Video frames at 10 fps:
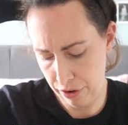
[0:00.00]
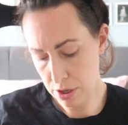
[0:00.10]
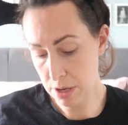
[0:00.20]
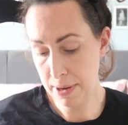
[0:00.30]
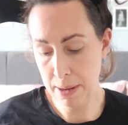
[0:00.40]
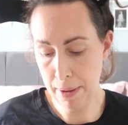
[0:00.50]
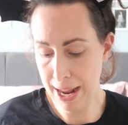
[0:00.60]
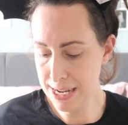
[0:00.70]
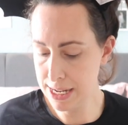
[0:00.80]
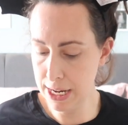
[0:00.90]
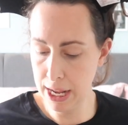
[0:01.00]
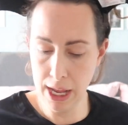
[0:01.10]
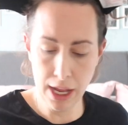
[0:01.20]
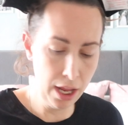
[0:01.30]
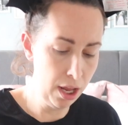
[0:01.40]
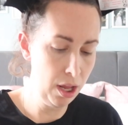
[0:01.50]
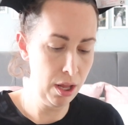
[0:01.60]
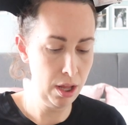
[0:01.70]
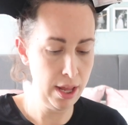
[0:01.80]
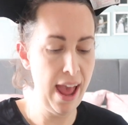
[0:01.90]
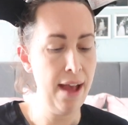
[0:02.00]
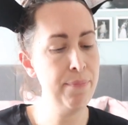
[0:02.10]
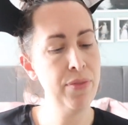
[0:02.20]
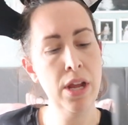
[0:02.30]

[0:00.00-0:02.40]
Possibly plasticky, yeah.